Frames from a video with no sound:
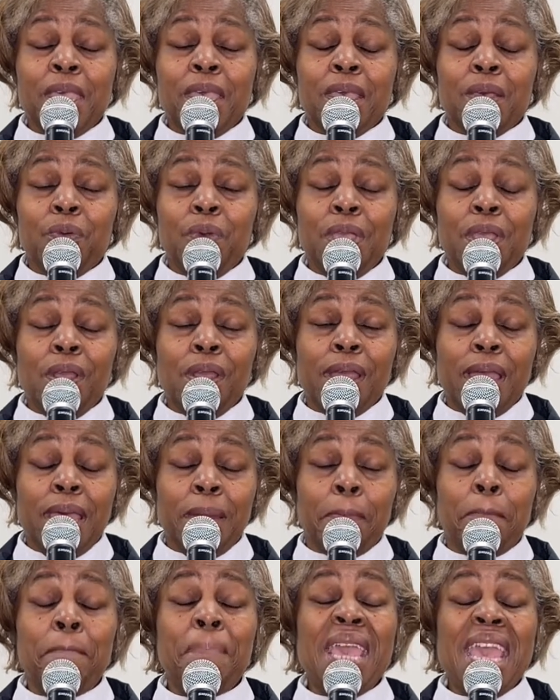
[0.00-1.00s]
We are
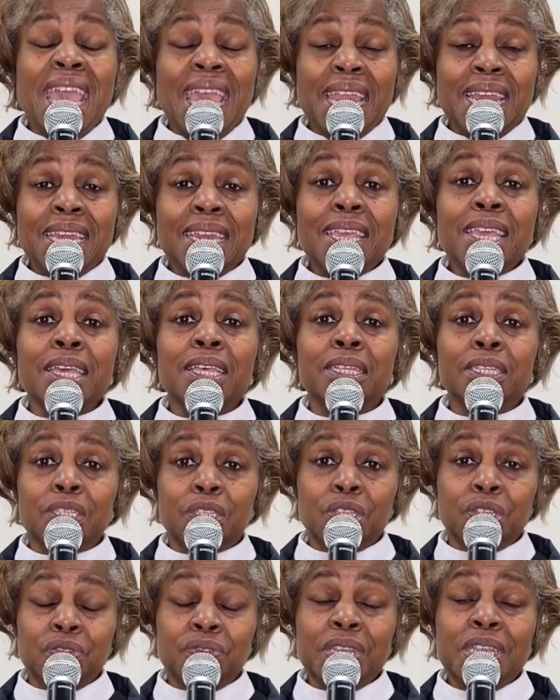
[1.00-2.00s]
at Penn
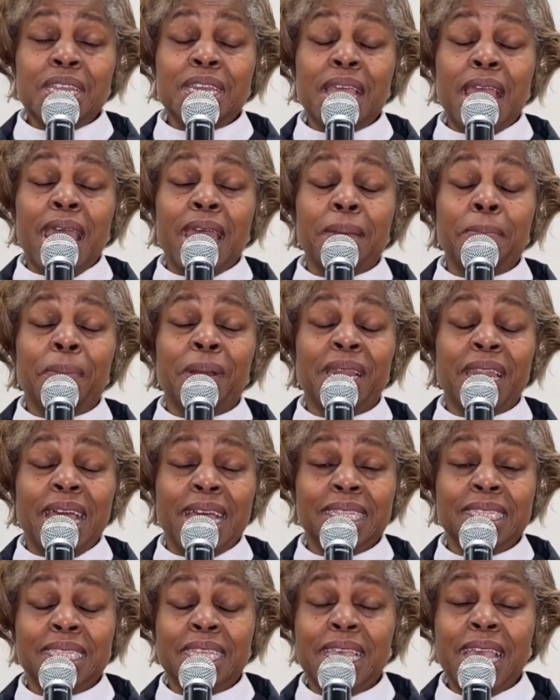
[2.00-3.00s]
Street and
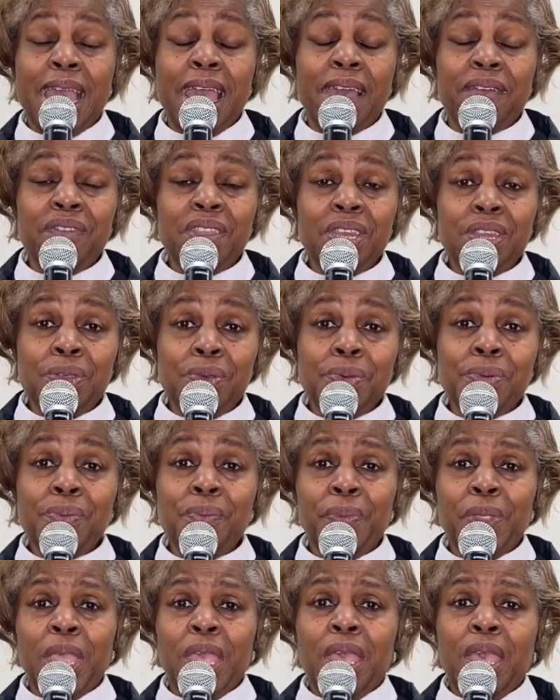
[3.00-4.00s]
Pulaski Avenue,
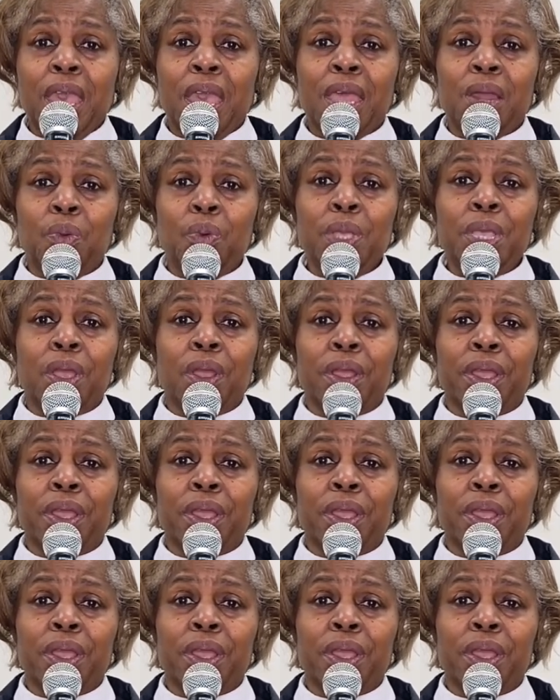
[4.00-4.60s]
and we are